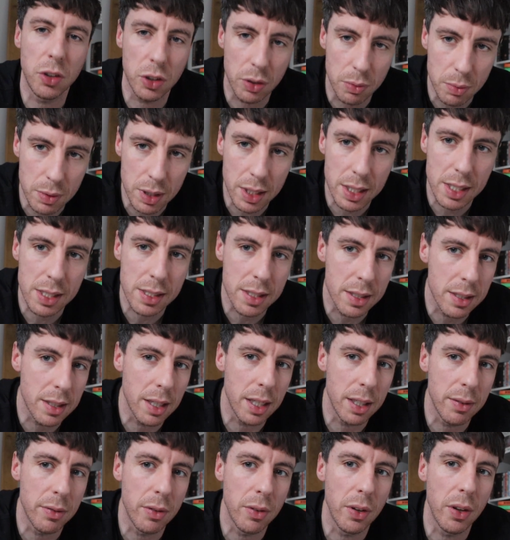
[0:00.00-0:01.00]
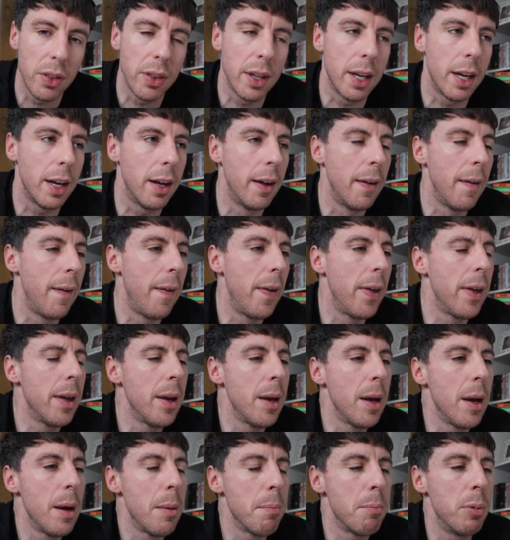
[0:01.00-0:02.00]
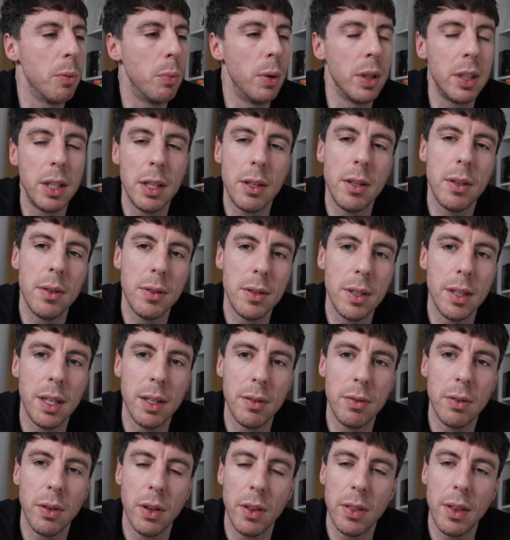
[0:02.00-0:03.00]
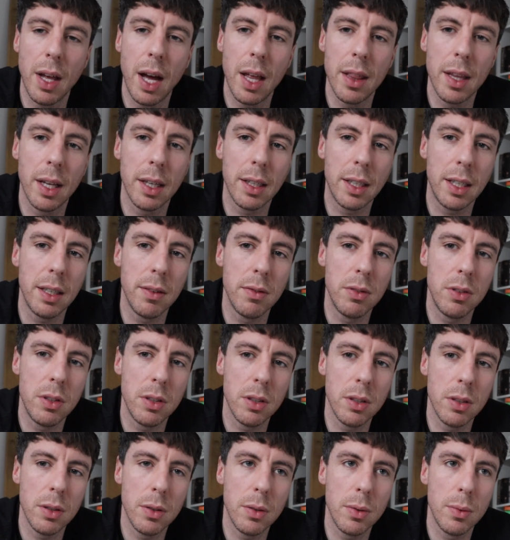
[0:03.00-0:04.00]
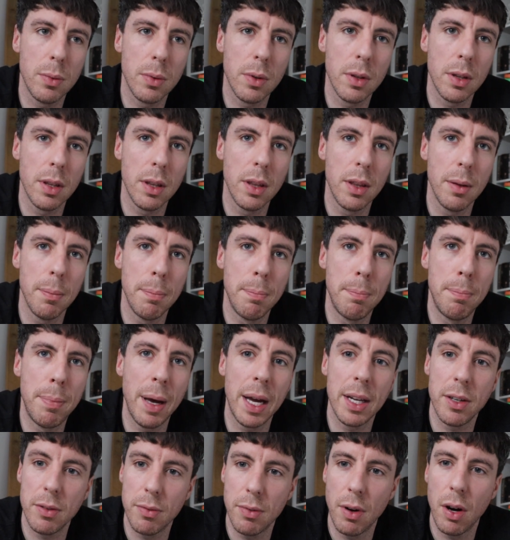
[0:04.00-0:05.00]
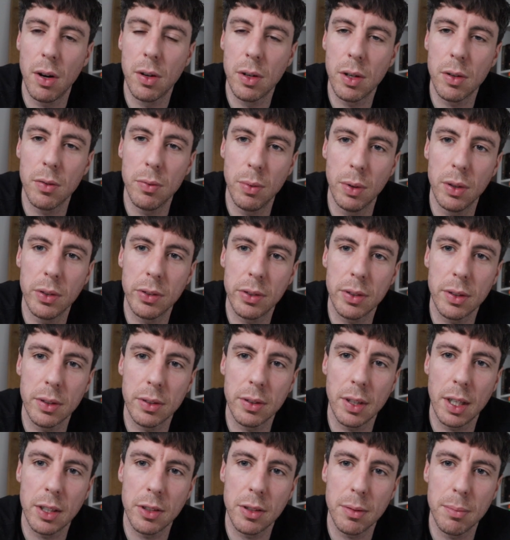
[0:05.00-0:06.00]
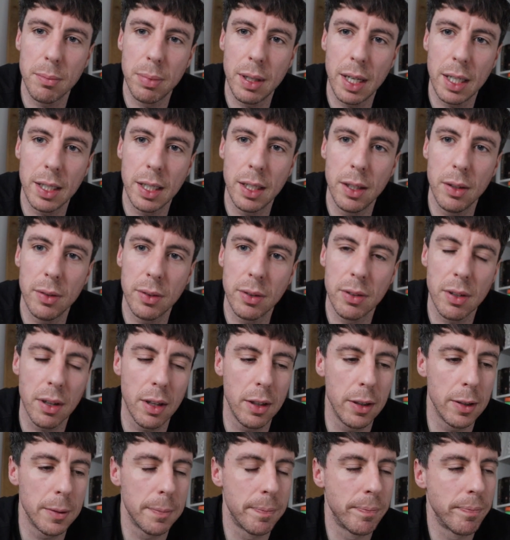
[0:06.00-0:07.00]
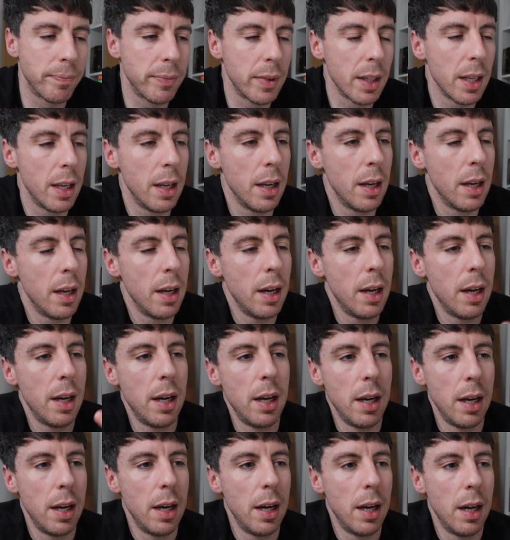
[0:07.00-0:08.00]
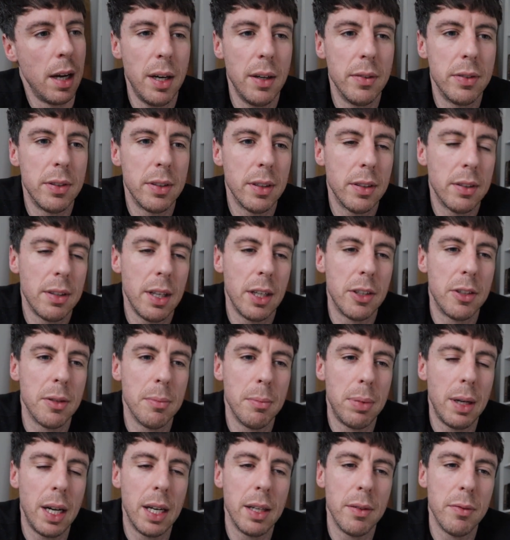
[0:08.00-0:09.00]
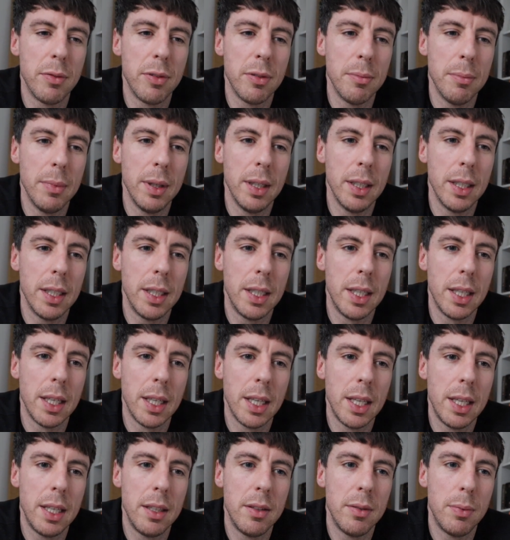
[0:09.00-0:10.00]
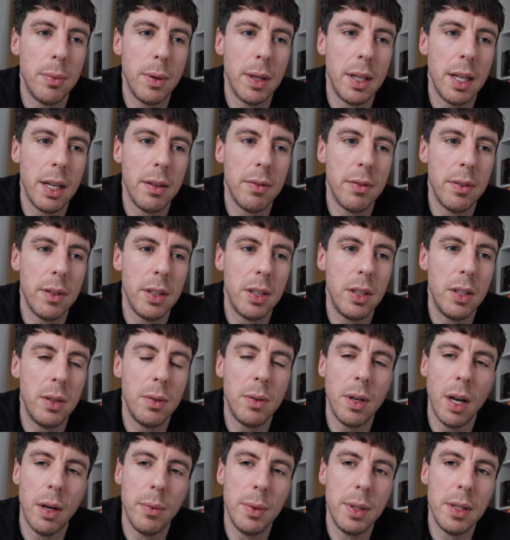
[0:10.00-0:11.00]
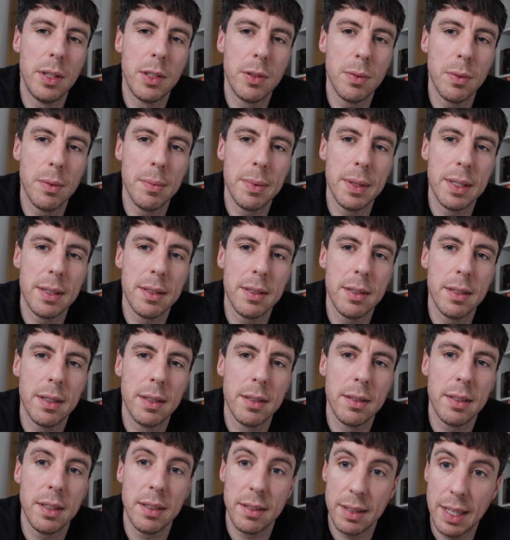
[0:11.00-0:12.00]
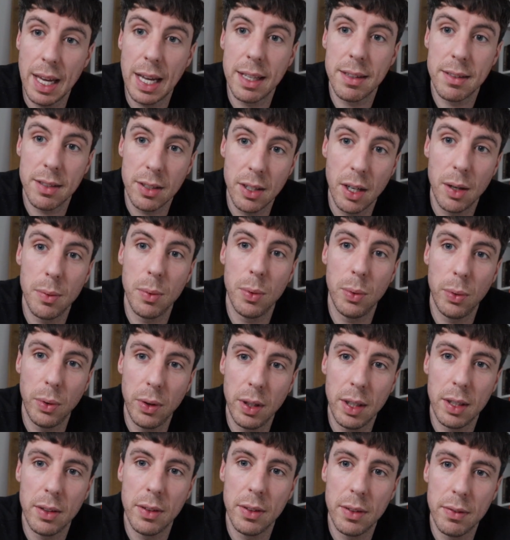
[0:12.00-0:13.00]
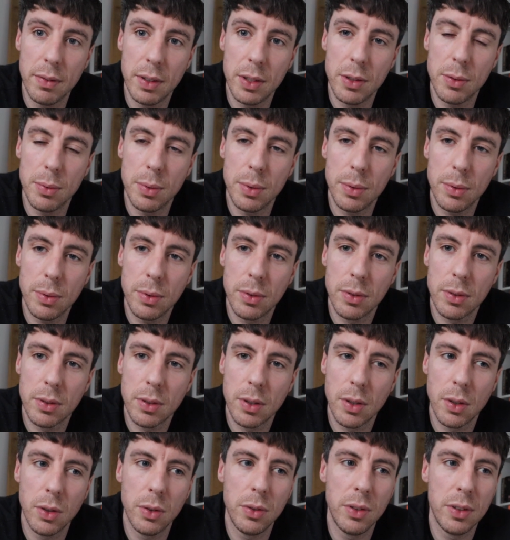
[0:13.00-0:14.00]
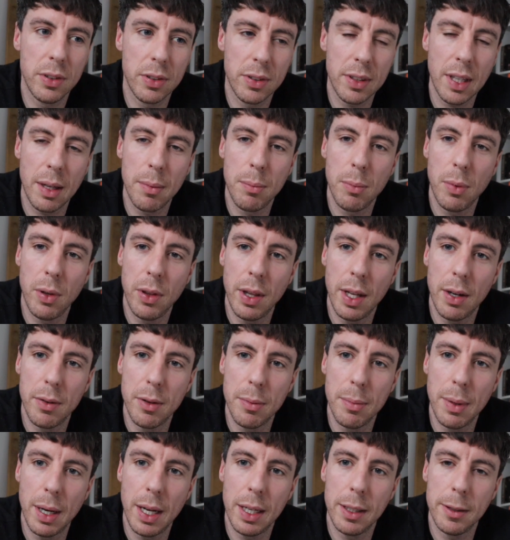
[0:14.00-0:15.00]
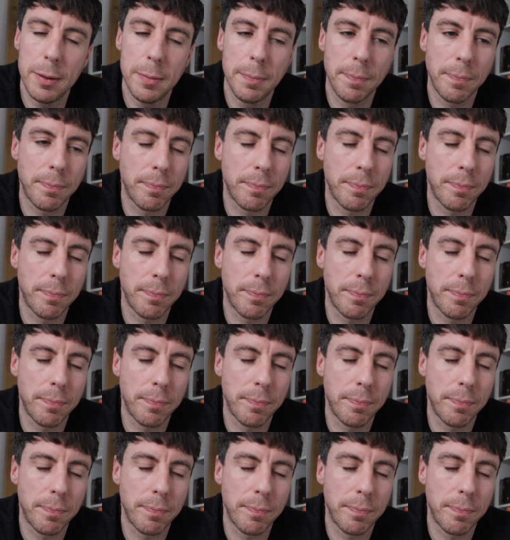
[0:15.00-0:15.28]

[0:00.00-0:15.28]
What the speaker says: you need to deliver on that. But when you do deliver on that, that gives you the bedrock of what succession planning looks like. Part of succession planning for me is whenever you go into a business is get to know all the individuals, understand what they're about,